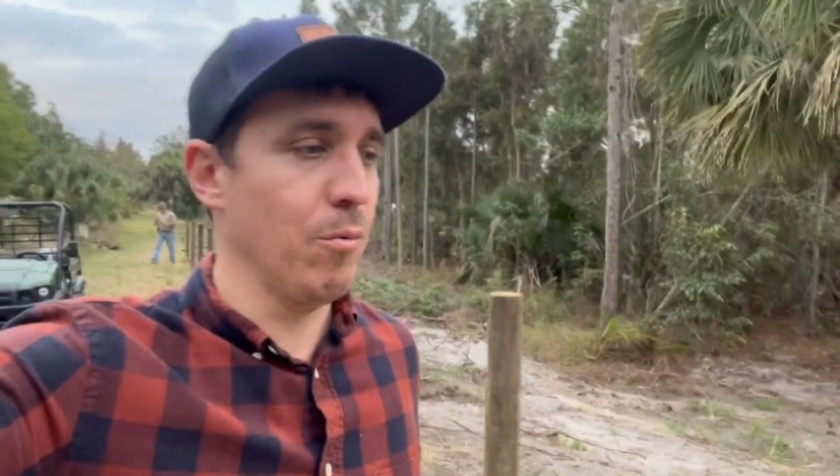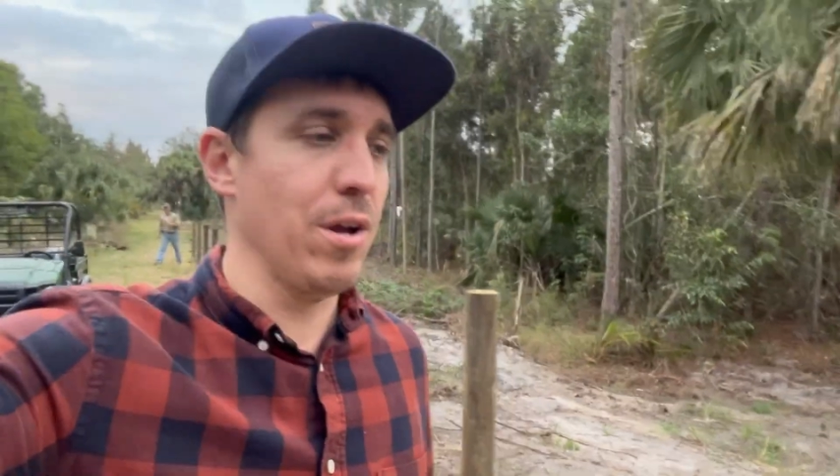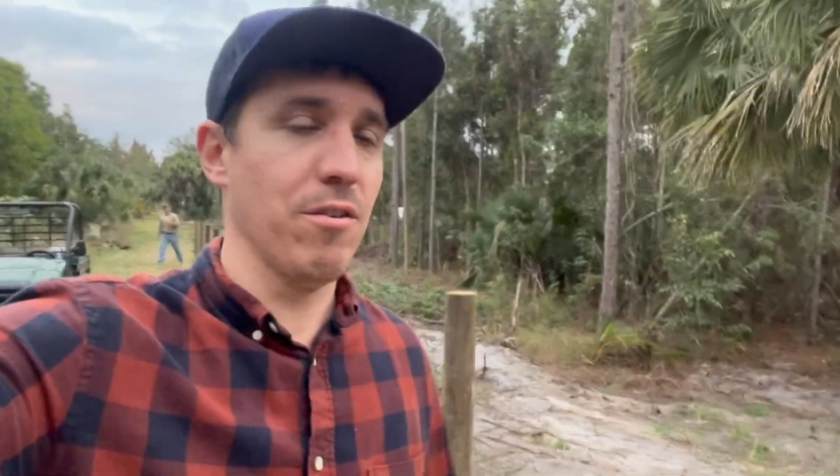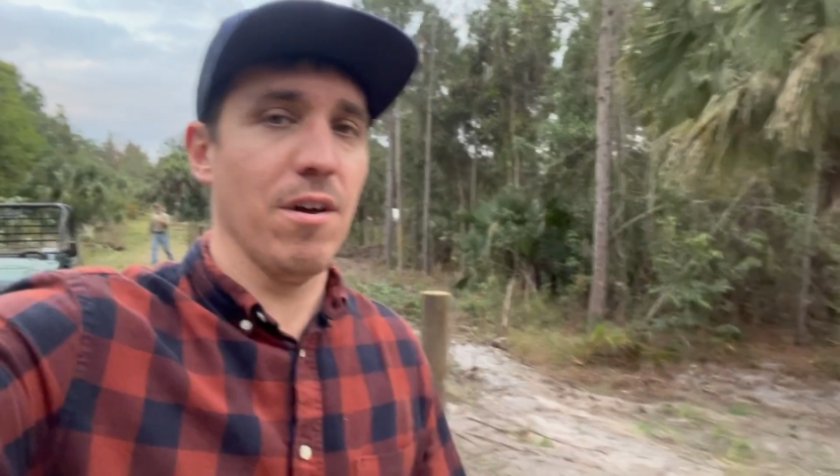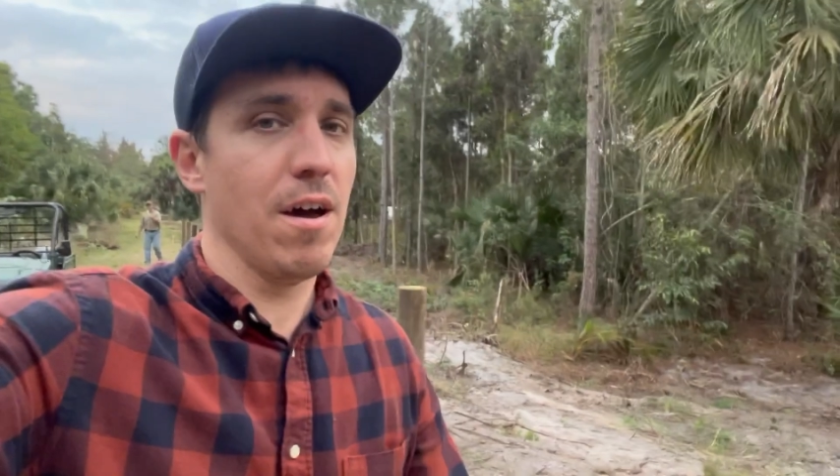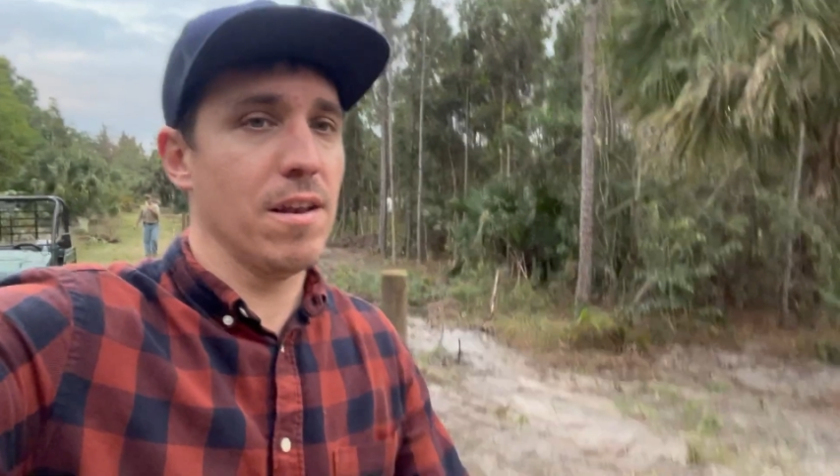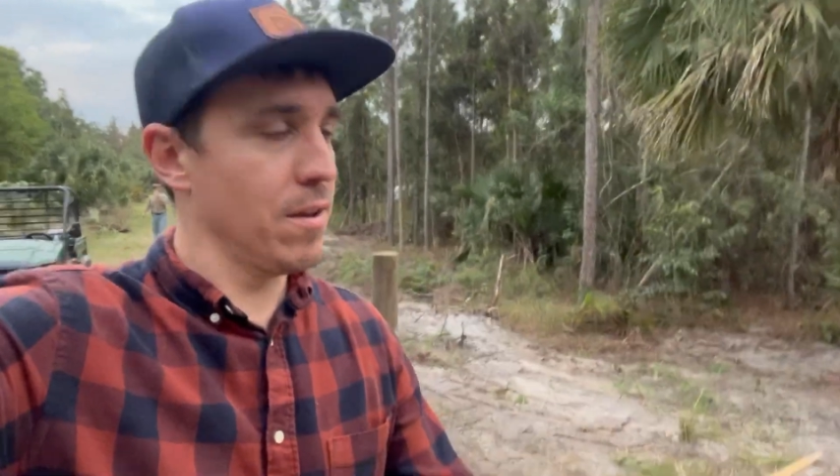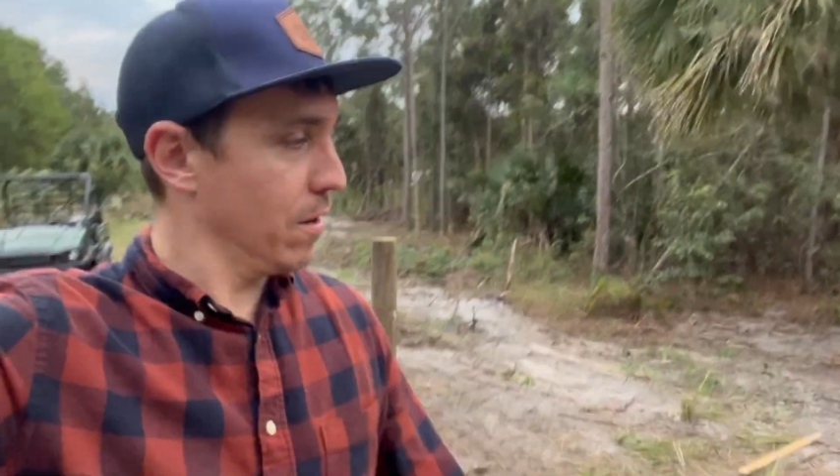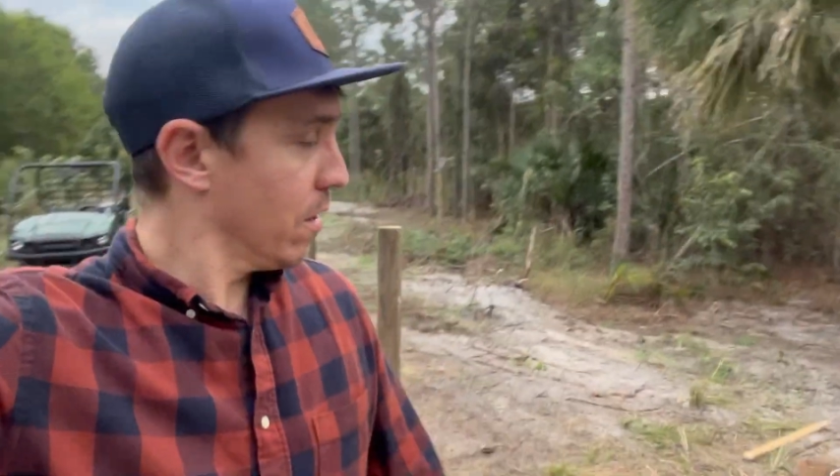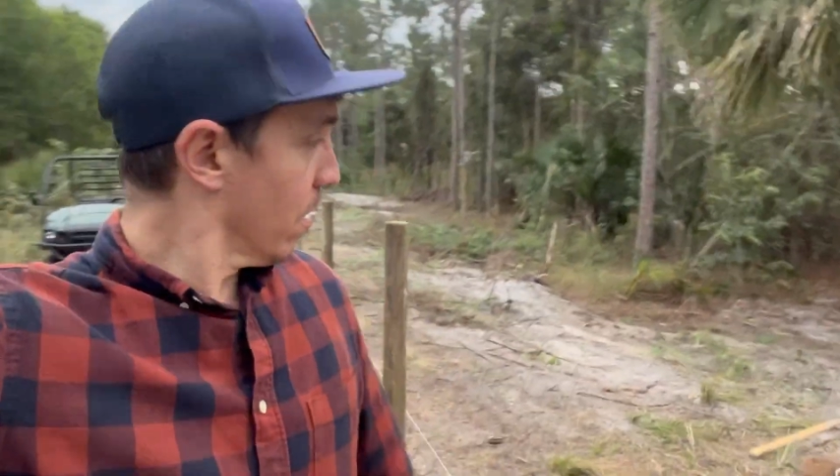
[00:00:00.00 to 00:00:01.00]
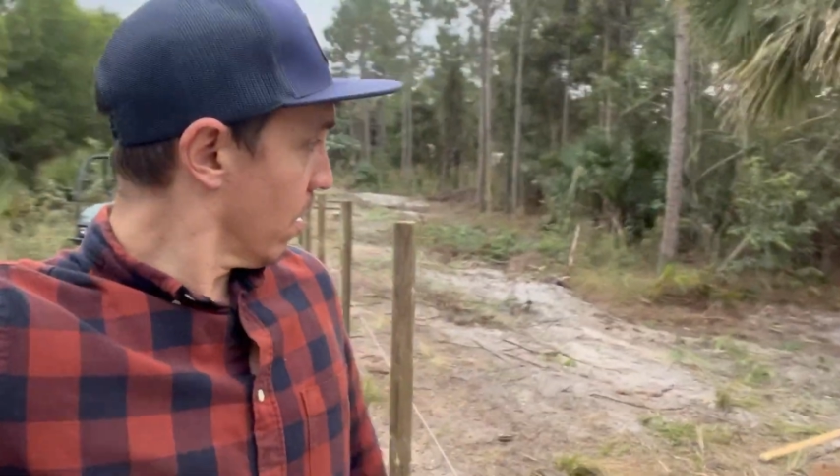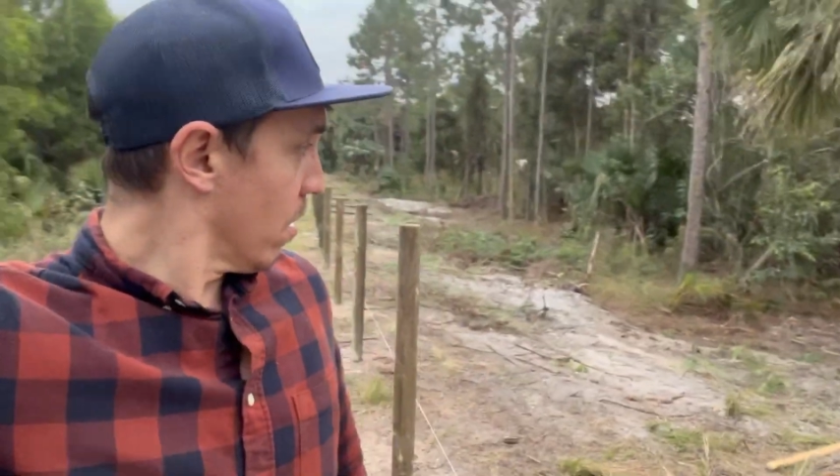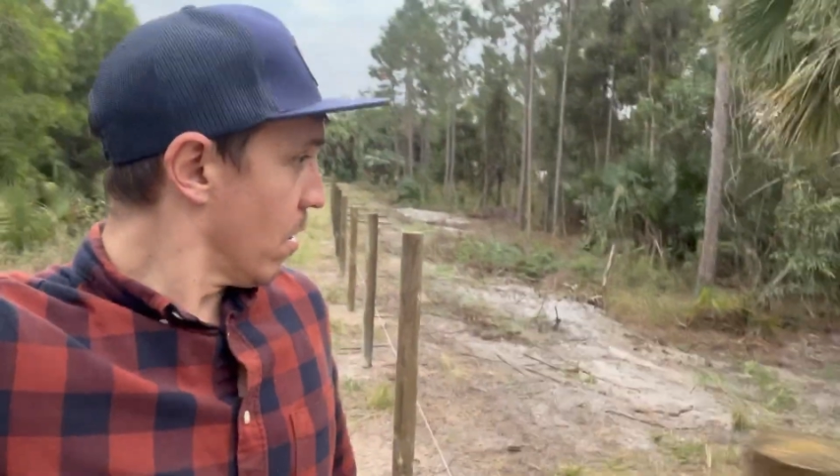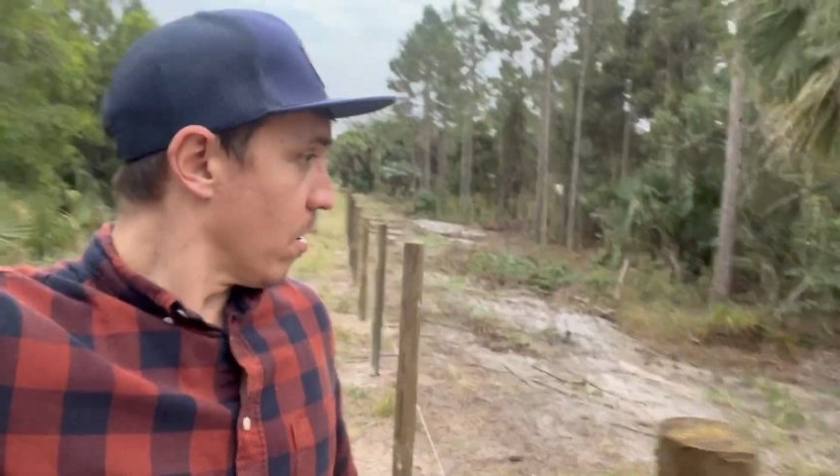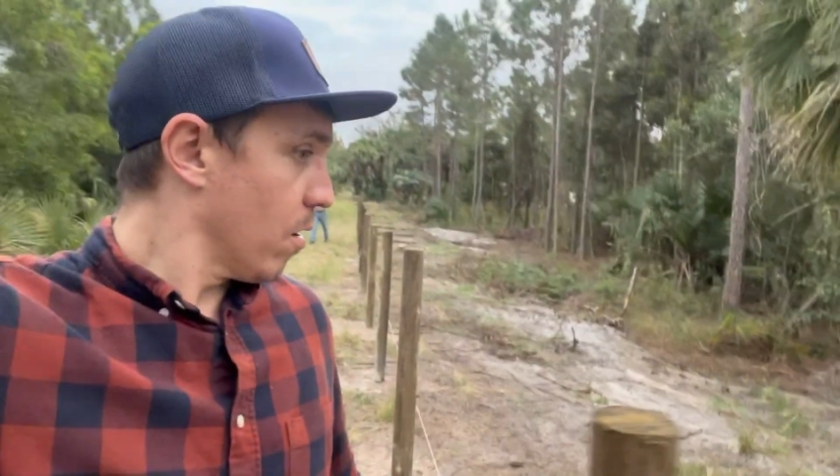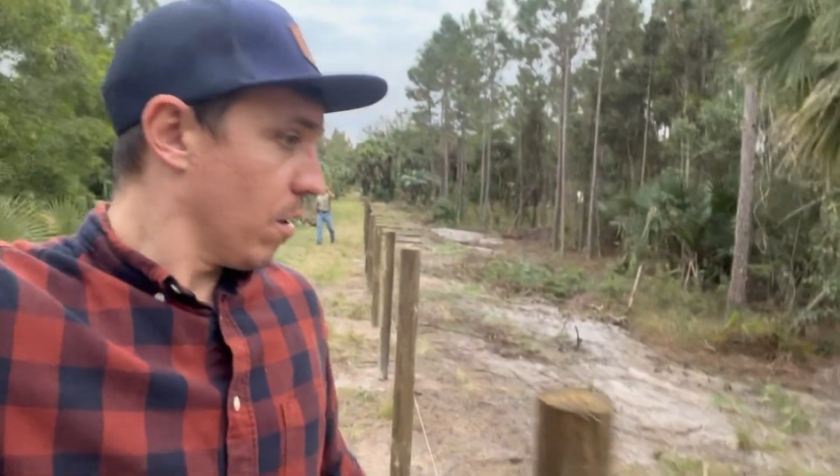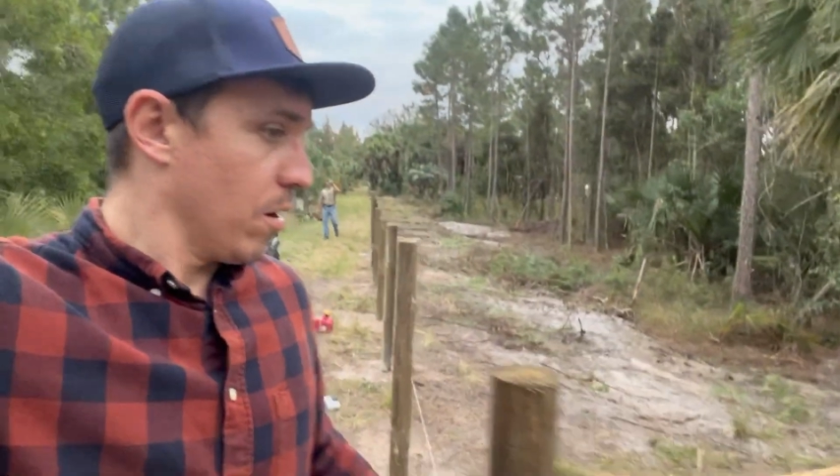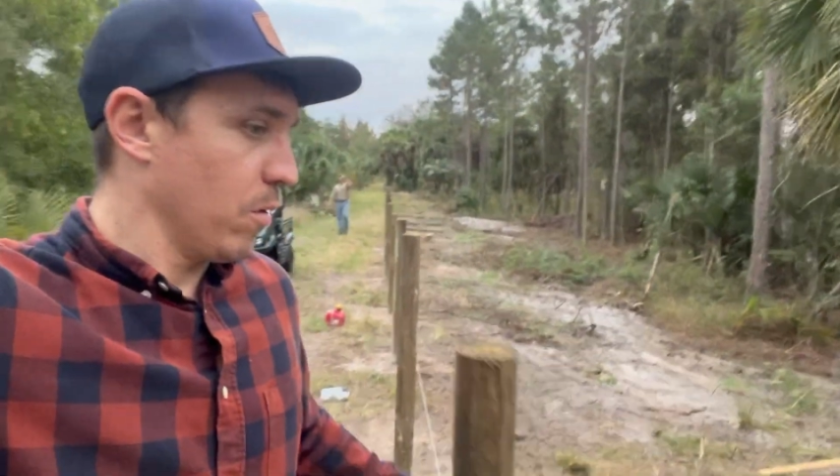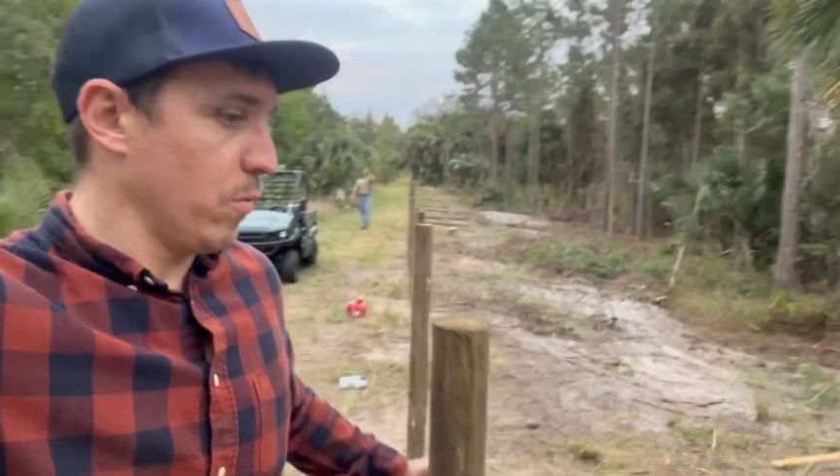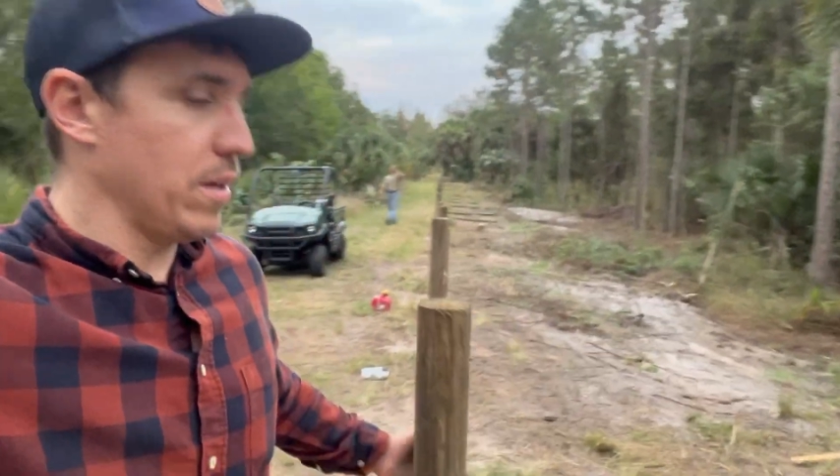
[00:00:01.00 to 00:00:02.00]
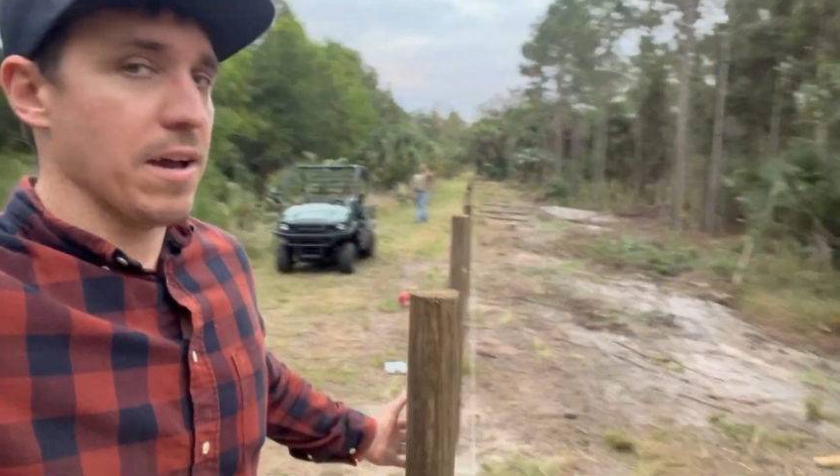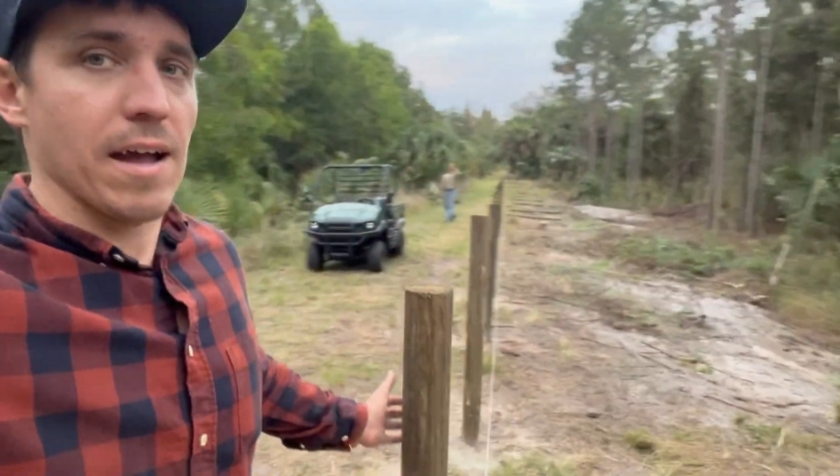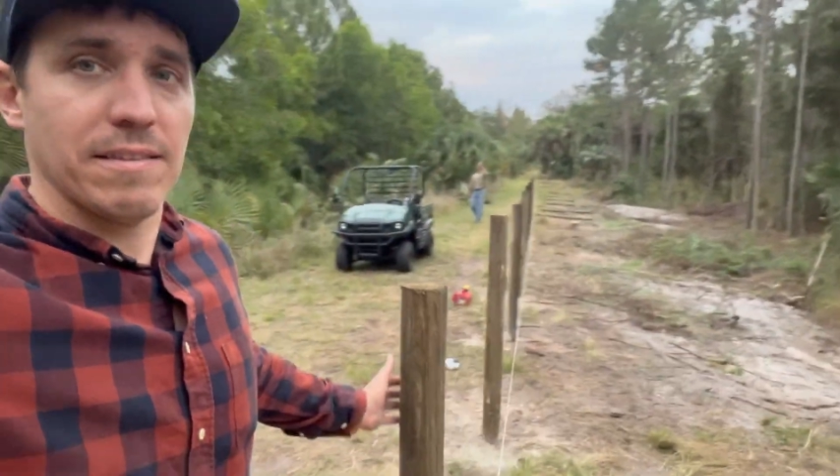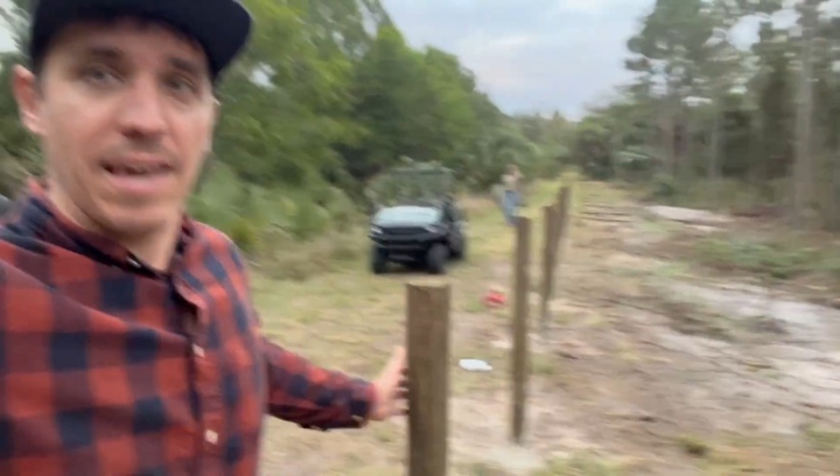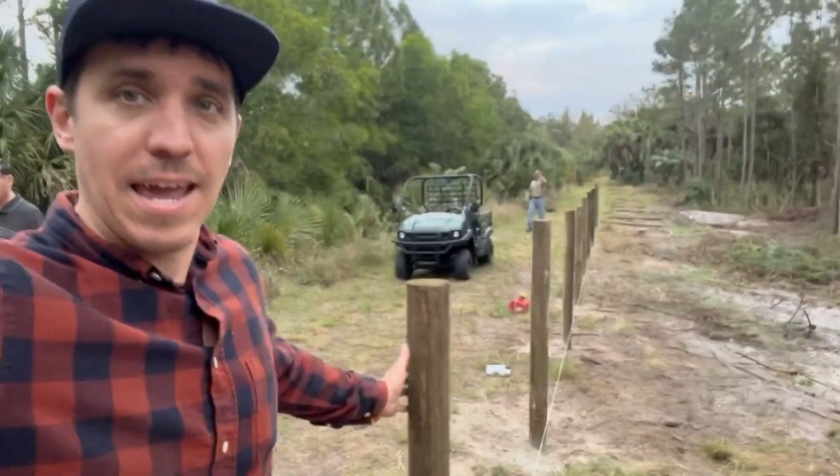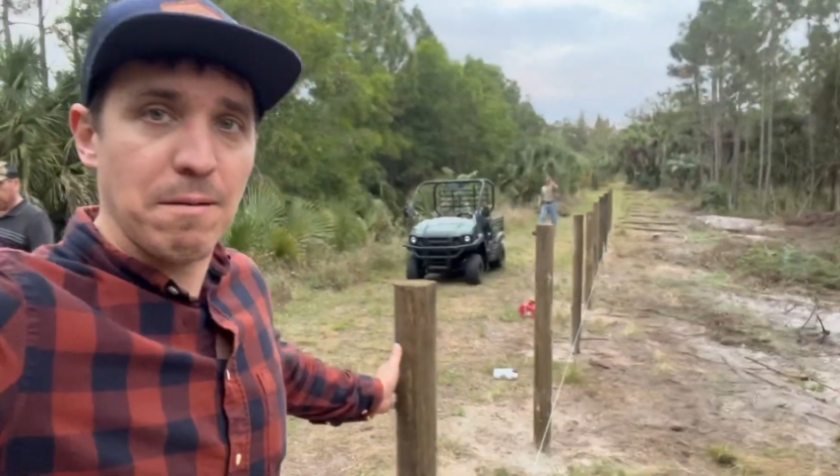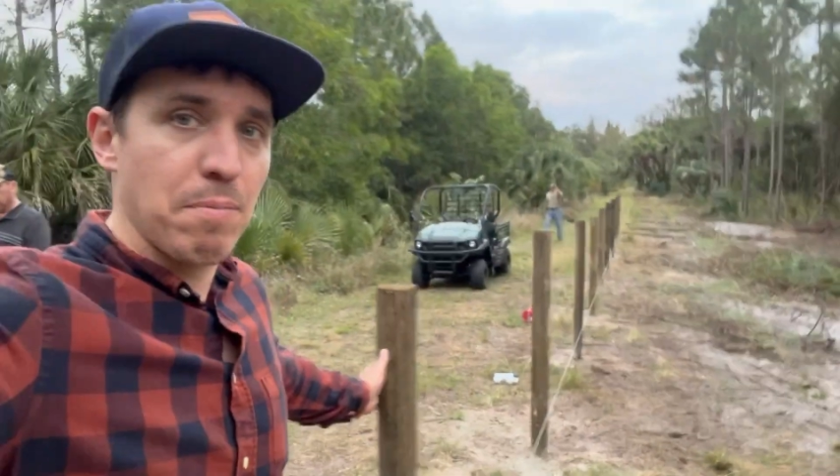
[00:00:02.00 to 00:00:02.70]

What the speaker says: we are done. We got 10